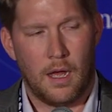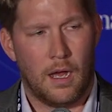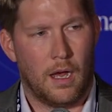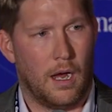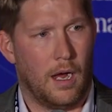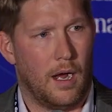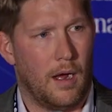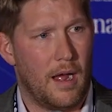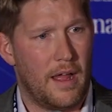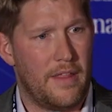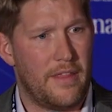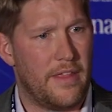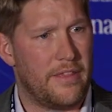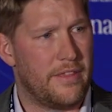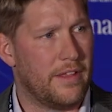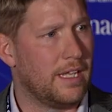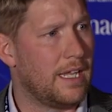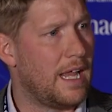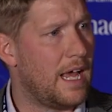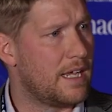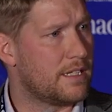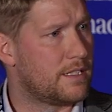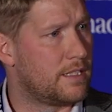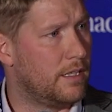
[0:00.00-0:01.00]
And then the
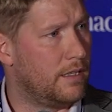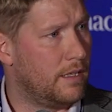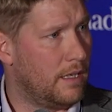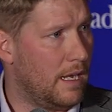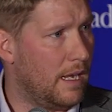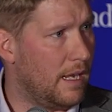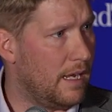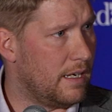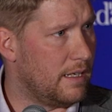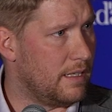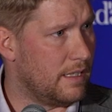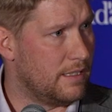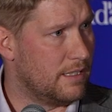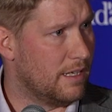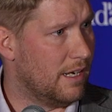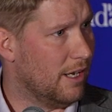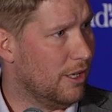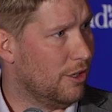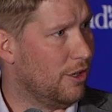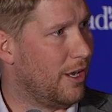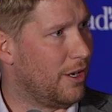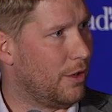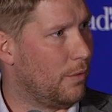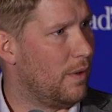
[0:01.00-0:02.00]
last and in
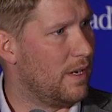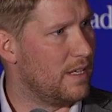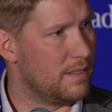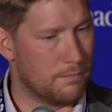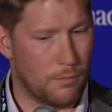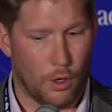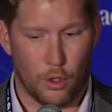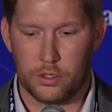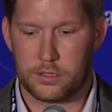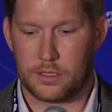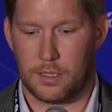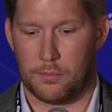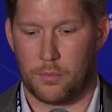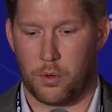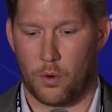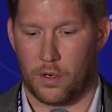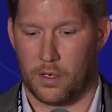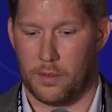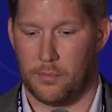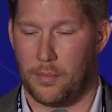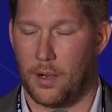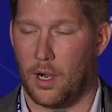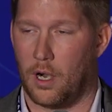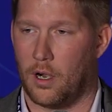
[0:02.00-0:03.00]
a lot of ways most
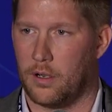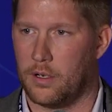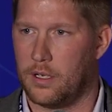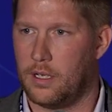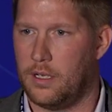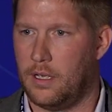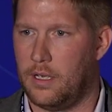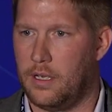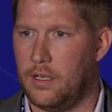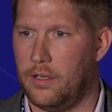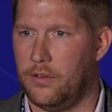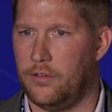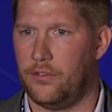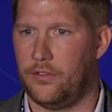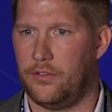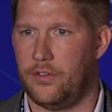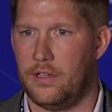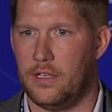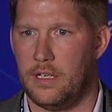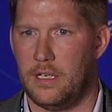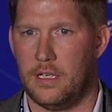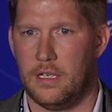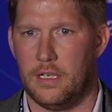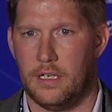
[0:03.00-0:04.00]
important part is
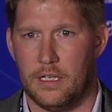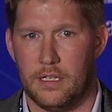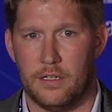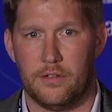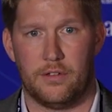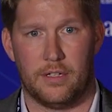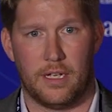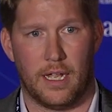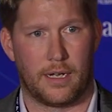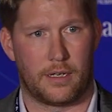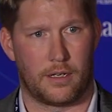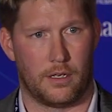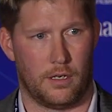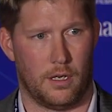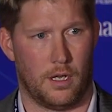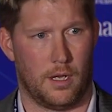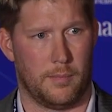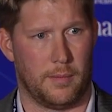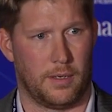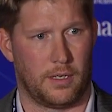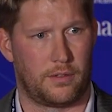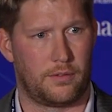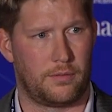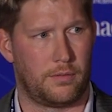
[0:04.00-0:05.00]
the
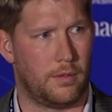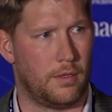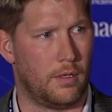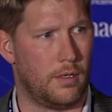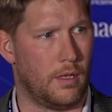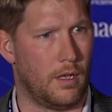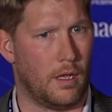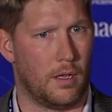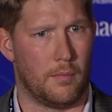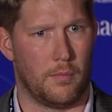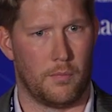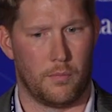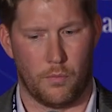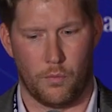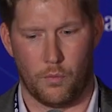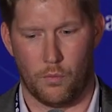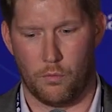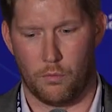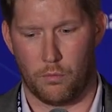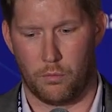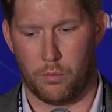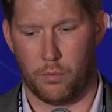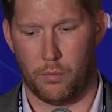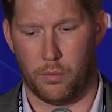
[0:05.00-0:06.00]
economics.
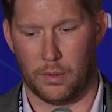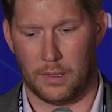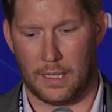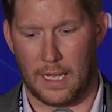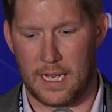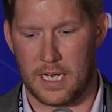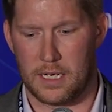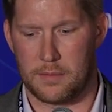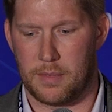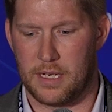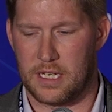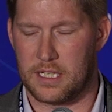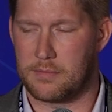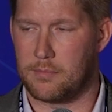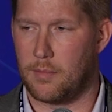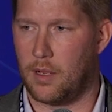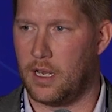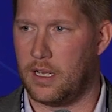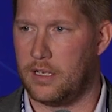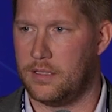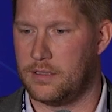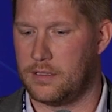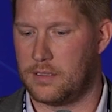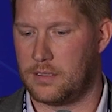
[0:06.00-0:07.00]
Land-based
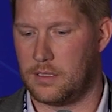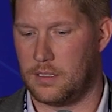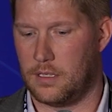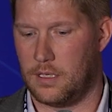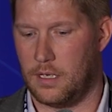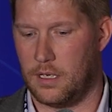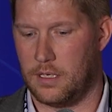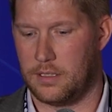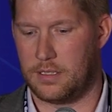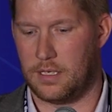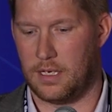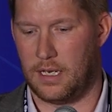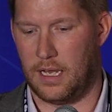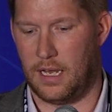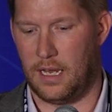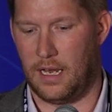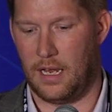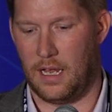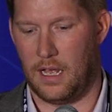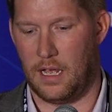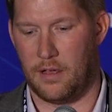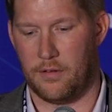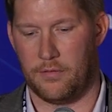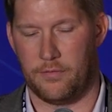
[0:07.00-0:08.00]
mines today
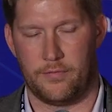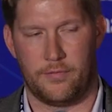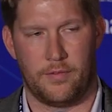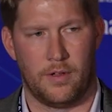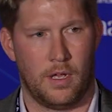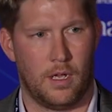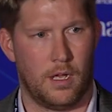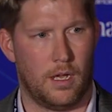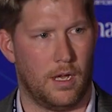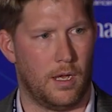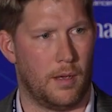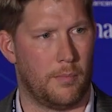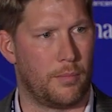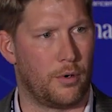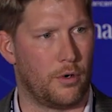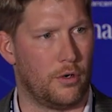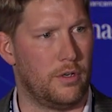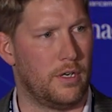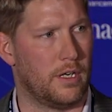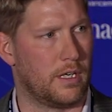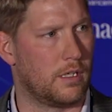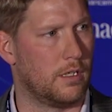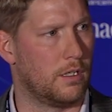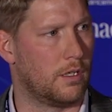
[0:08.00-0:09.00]
have per
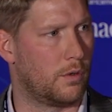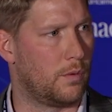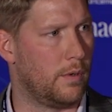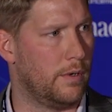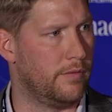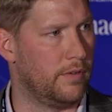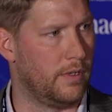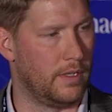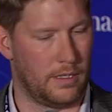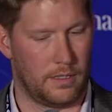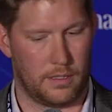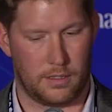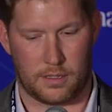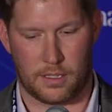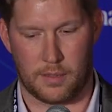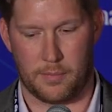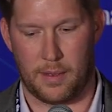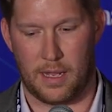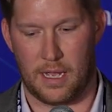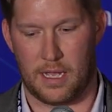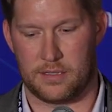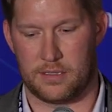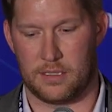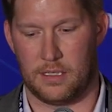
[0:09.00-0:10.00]
nickel equivalent
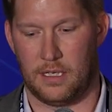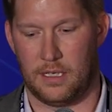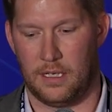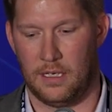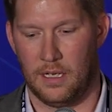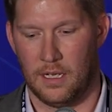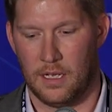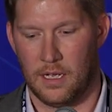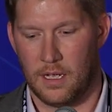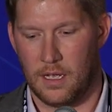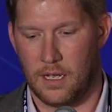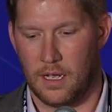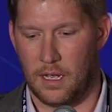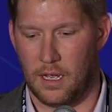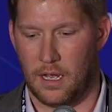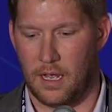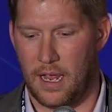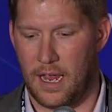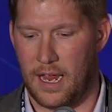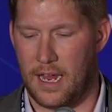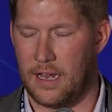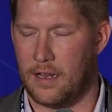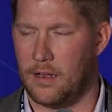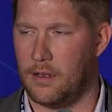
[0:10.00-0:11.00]
capacity
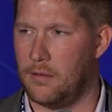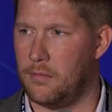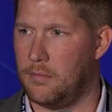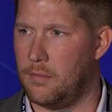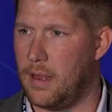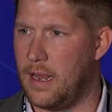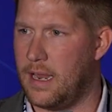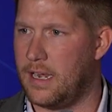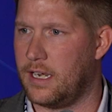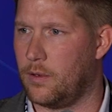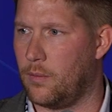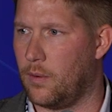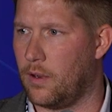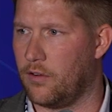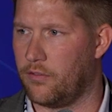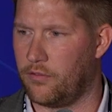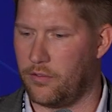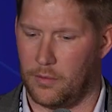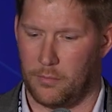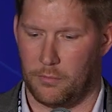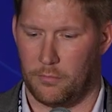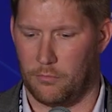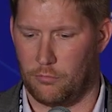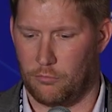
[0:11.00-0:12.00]
anywhere
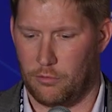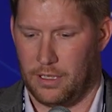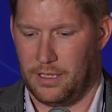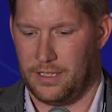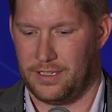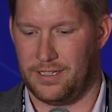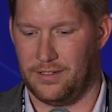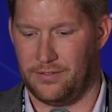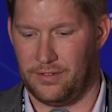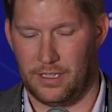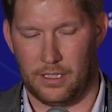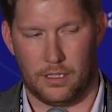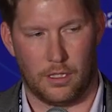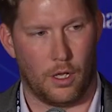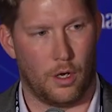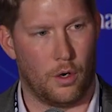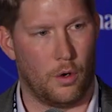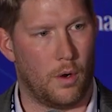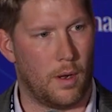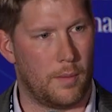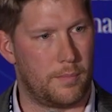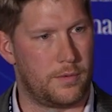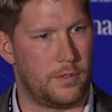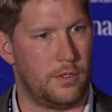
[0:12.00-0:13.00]
from relatively
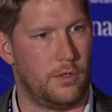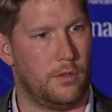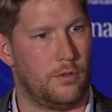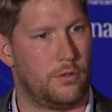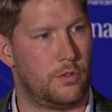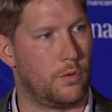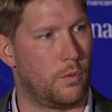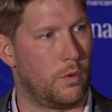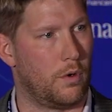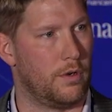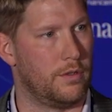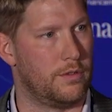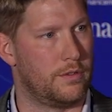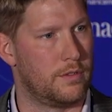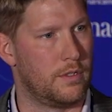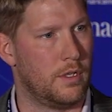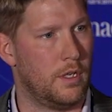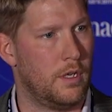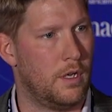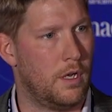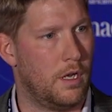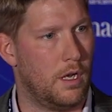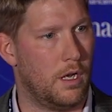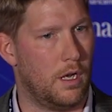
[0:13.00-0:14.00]
low up to towards
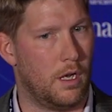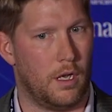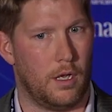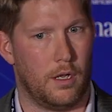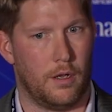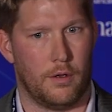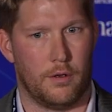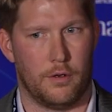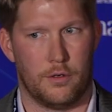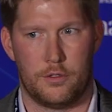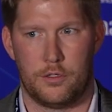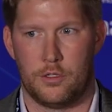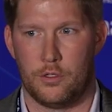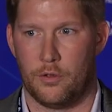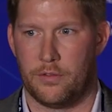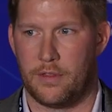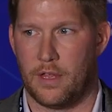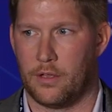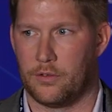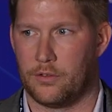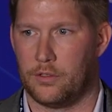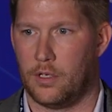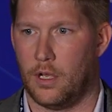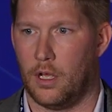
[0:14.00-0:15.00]

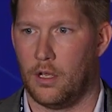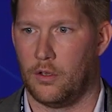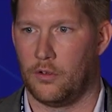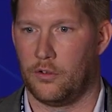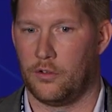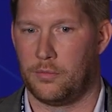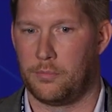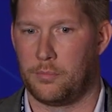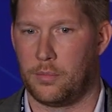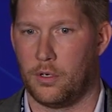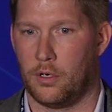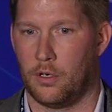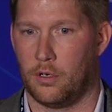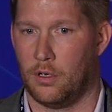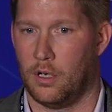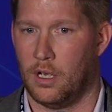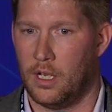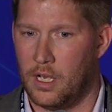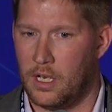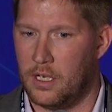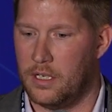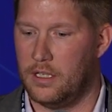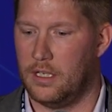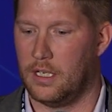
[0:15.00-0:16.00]
$2,000 per
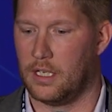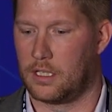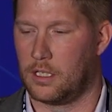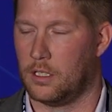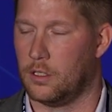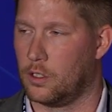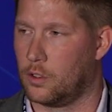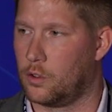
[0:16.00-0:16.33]
nickel